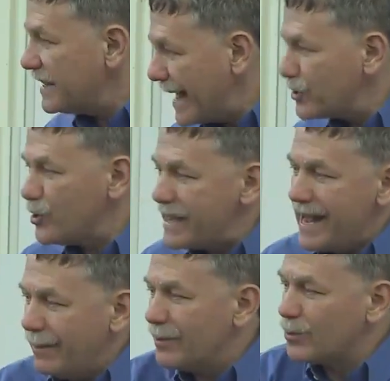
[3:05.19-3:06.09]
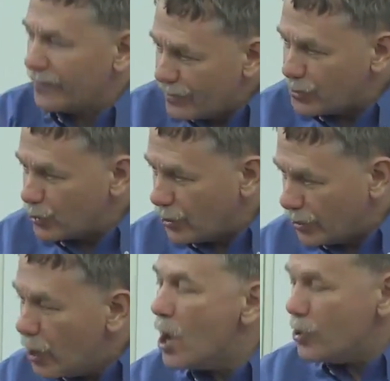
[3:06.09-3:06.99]
It actually came in the reverse
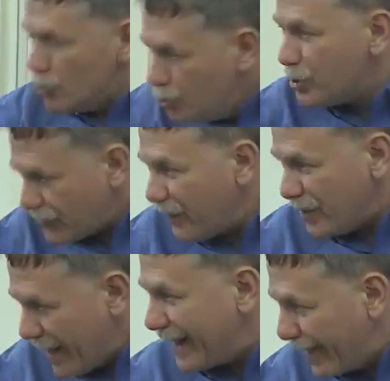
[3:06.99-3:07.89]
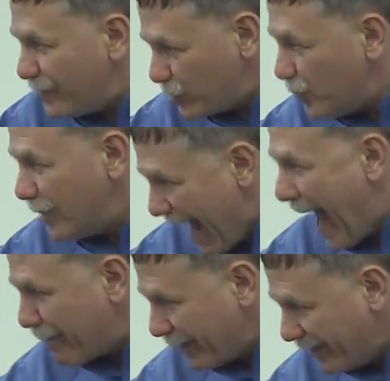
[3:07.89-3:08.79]
order. You just figured out how this could
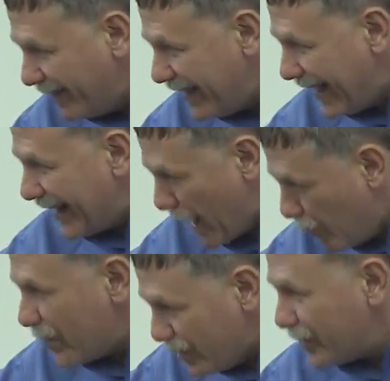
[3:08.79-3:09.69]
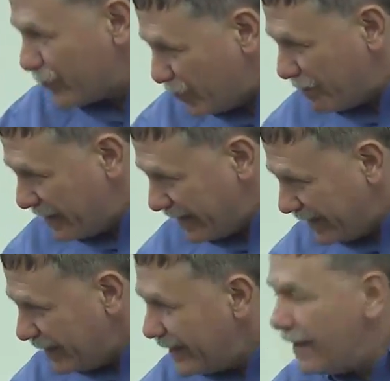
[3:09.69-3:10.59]
happen and how weird it would
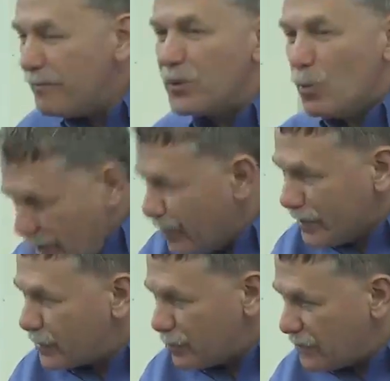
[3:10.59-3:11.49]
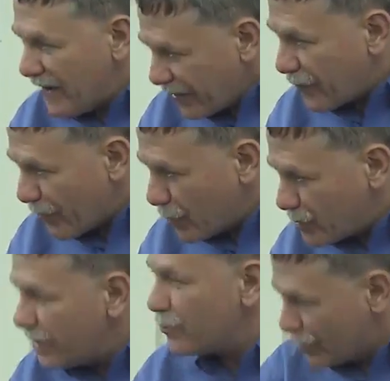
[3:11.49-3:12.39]
be. The weirdness was found
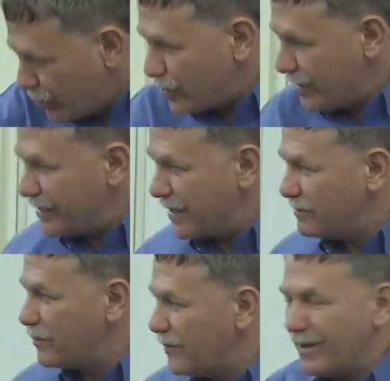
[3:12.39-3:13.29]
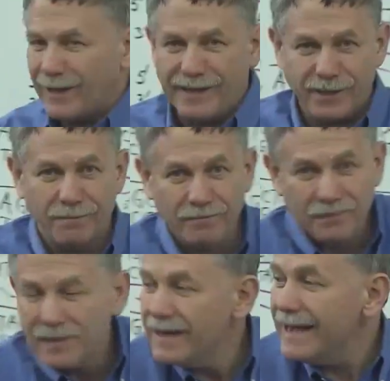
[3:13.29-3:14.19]
first and the restriction enzymes were found later.
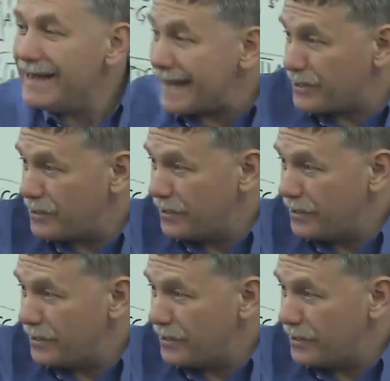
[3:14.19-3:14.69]
Yes?